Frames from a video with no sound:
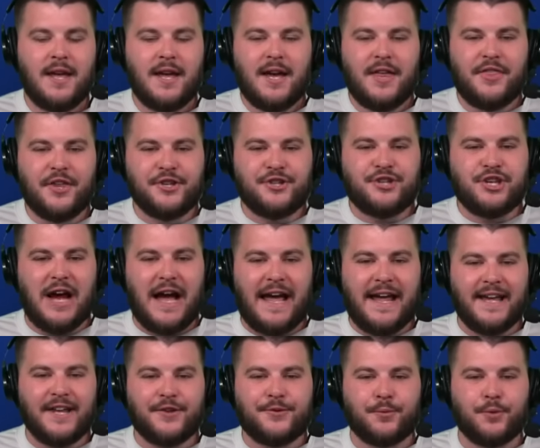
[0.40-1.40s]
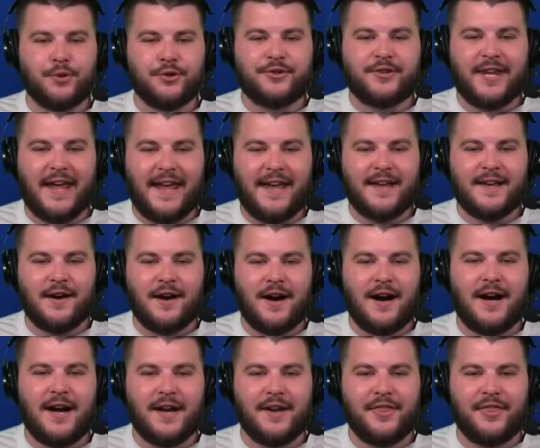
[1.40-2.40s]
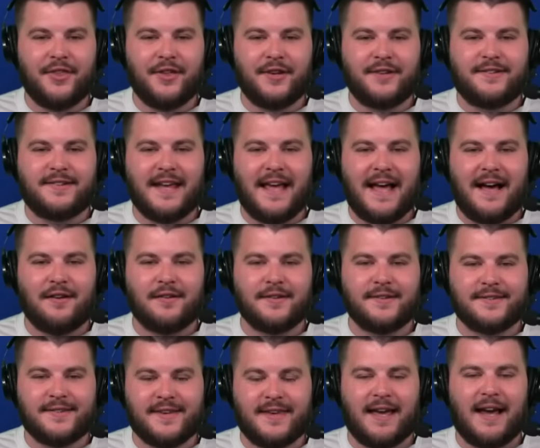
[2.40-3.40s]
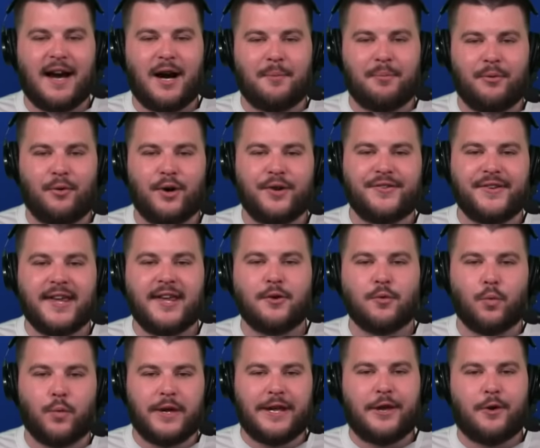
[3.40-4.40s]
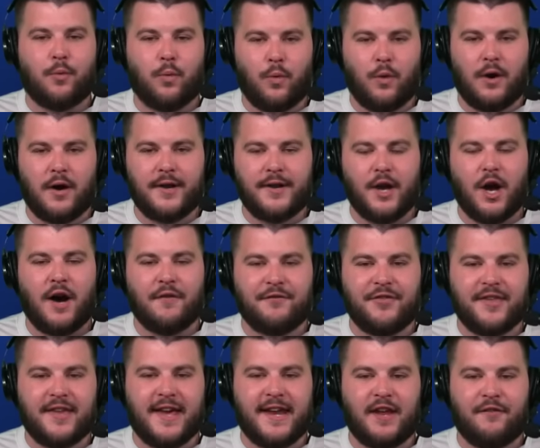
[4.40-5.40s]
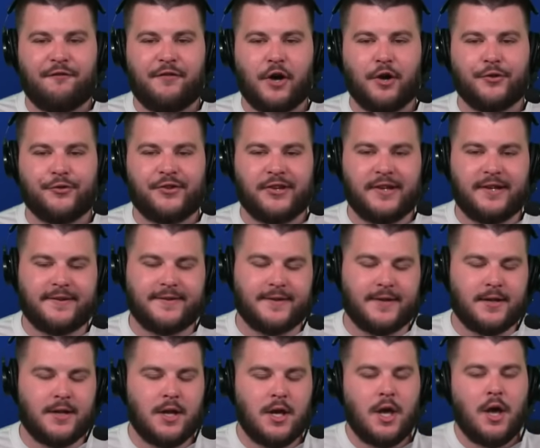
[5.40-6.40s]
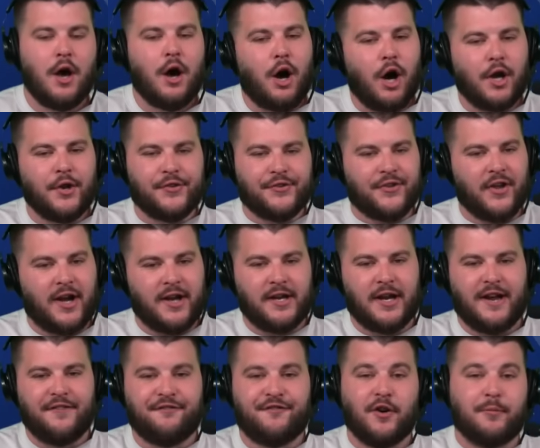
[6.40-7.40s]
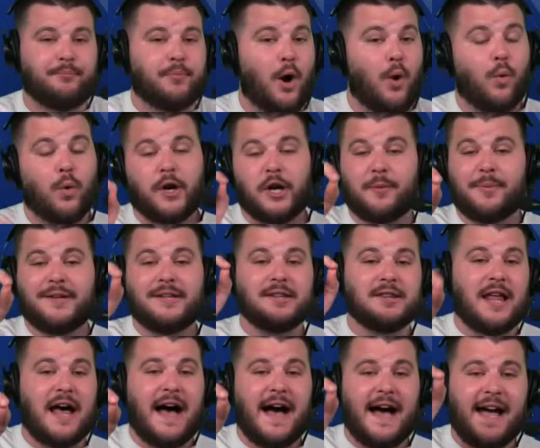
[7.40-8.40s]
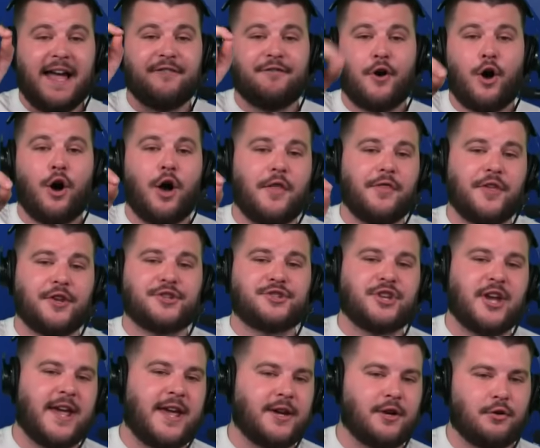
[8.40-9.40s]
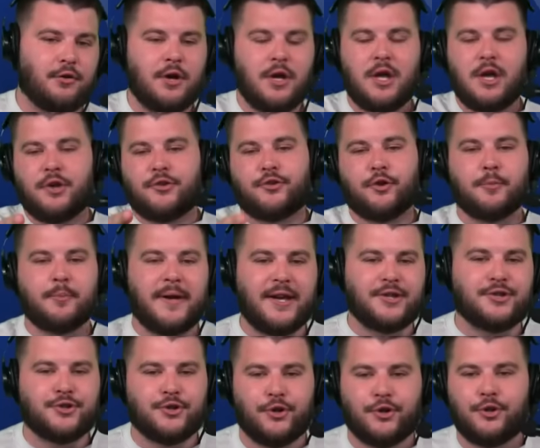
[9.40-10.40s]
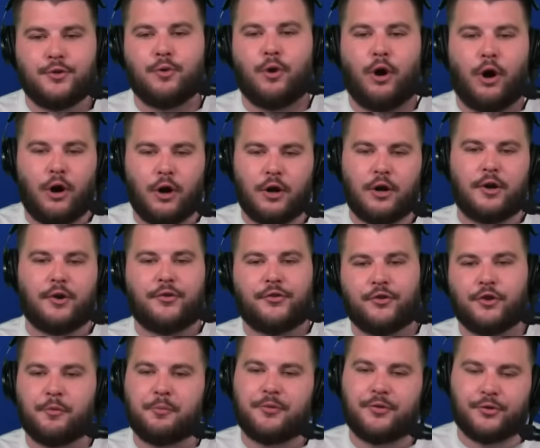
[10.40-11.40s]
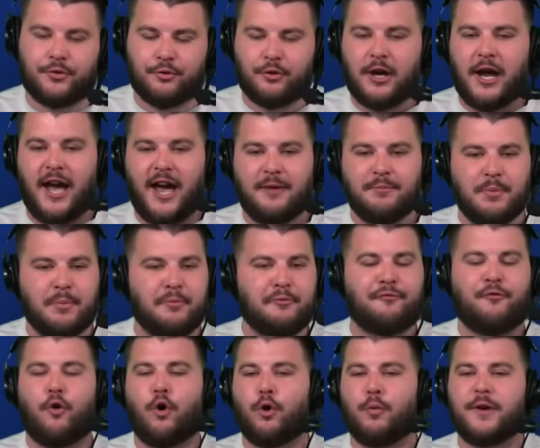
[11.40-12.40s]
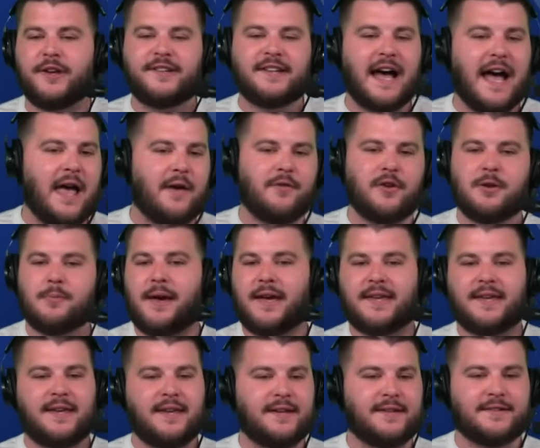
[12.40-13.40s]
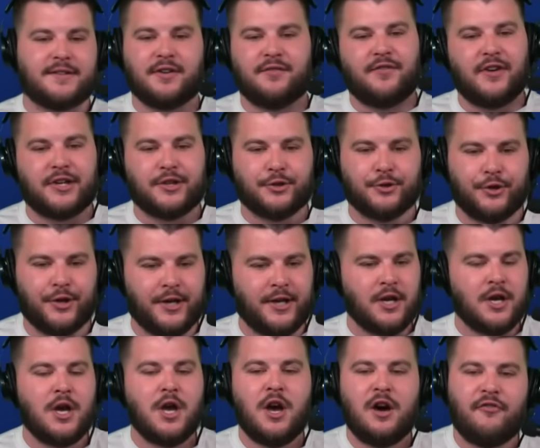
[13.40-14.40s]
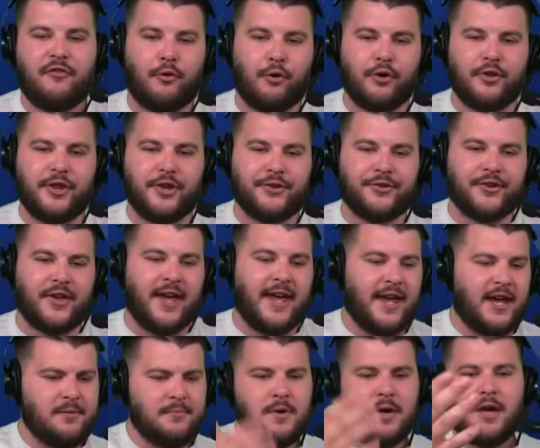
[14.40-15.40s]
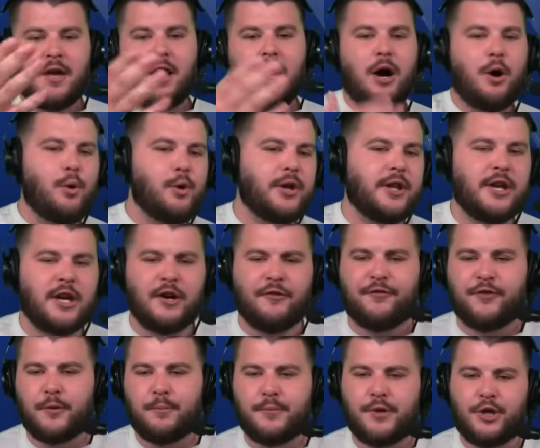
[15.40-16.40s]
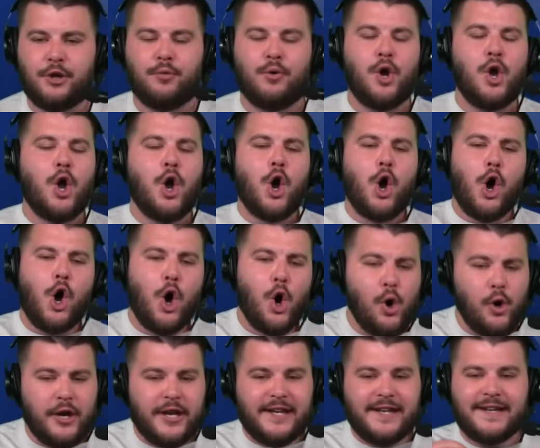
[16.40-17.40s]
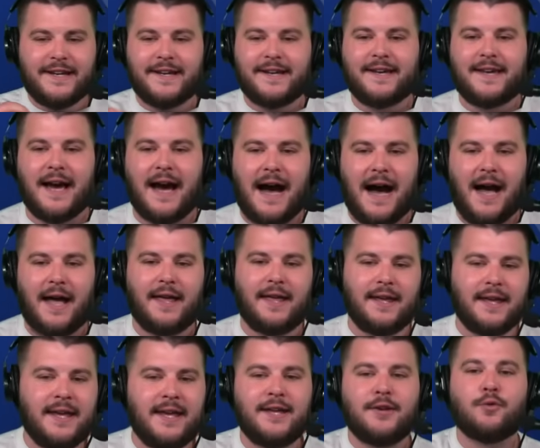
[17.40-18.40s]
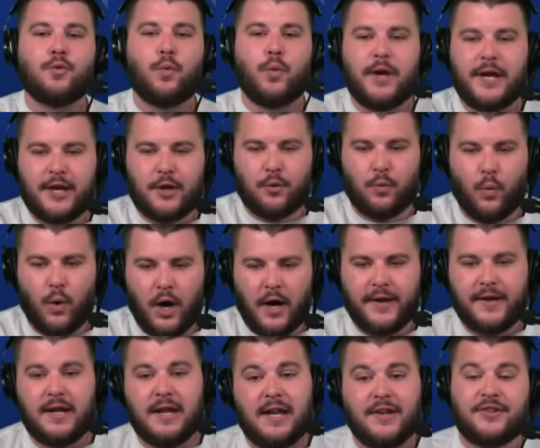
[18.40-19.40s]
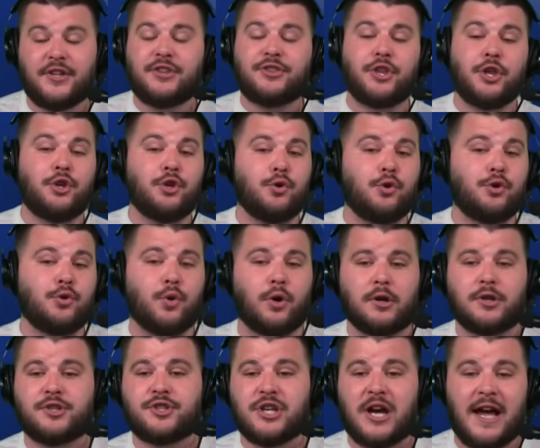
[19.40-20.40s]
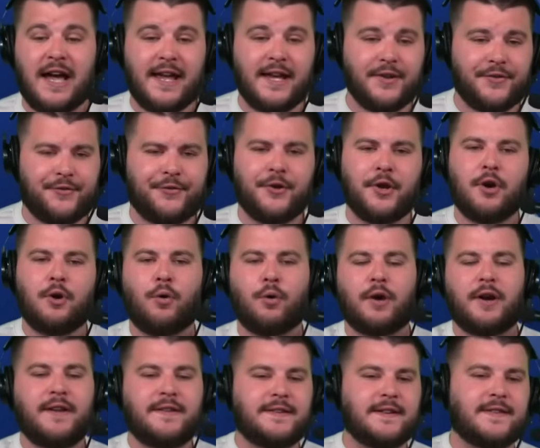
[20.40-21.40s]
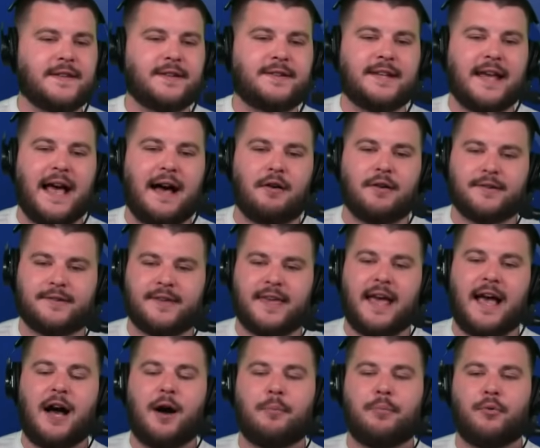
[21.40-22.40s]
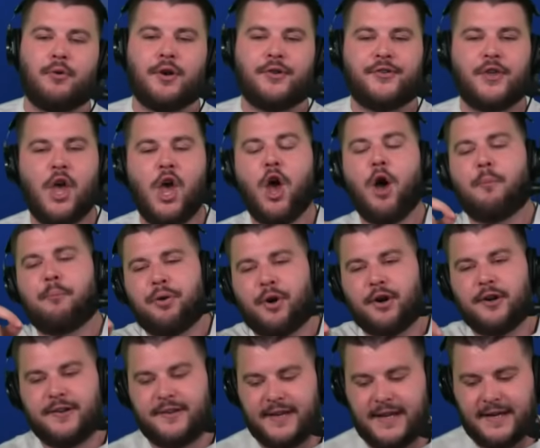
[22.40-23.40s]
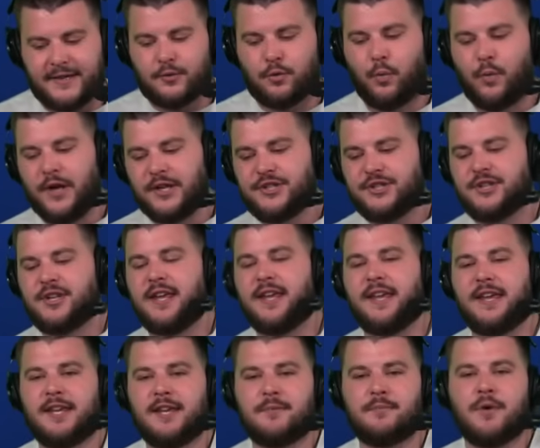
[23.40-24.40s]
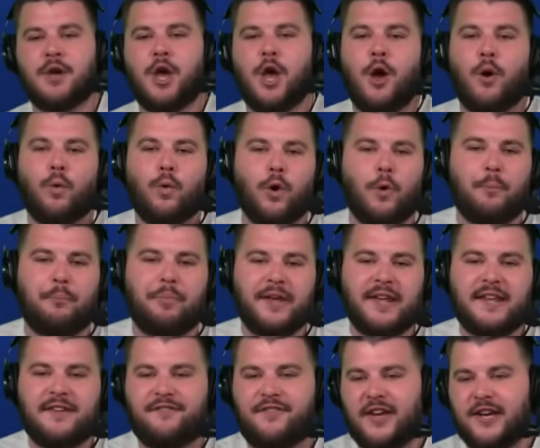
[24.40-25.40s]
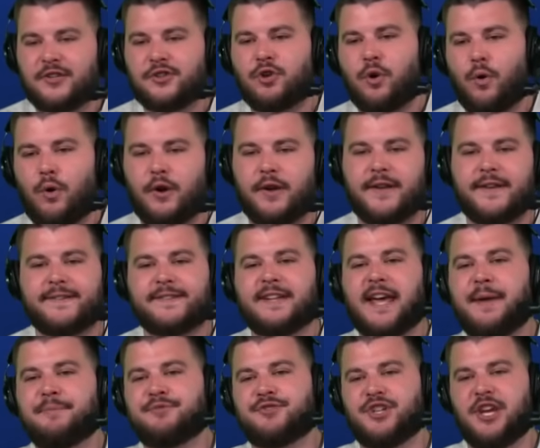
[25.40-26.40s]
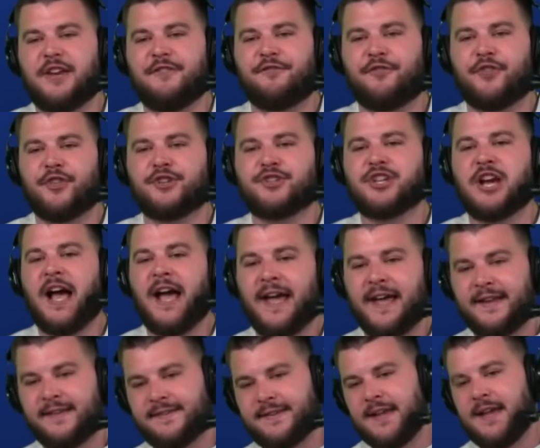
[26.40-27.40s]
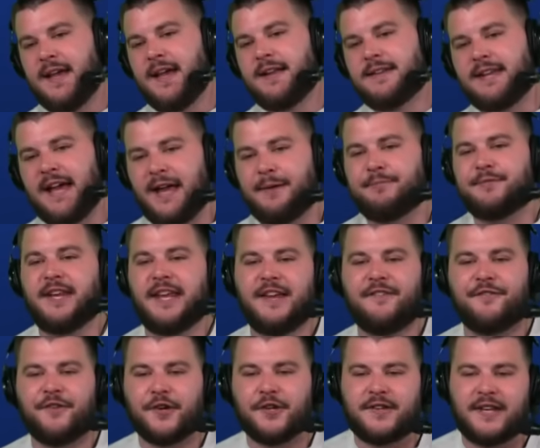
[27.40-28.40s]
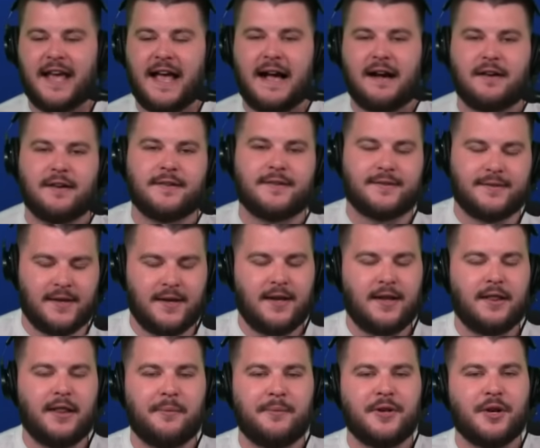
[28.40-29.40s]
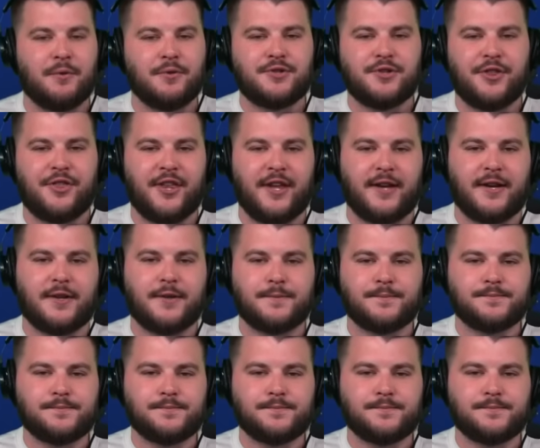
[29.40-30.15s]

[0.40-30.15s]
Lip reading: The Giants will take on the Dallas Cowboys in week one of the NFL season on Sunday Night Football. We're going to be live on the channel, so make sure you are subscribed. But before we dive into my keys to victory for this game, I want to hear from you. Who do you got in week one? Is it the New York Giants or is it the Dallas Cowboys? Predict which team will be victorious. Type G for the Giants, type D for Dallas. Let me know what you think.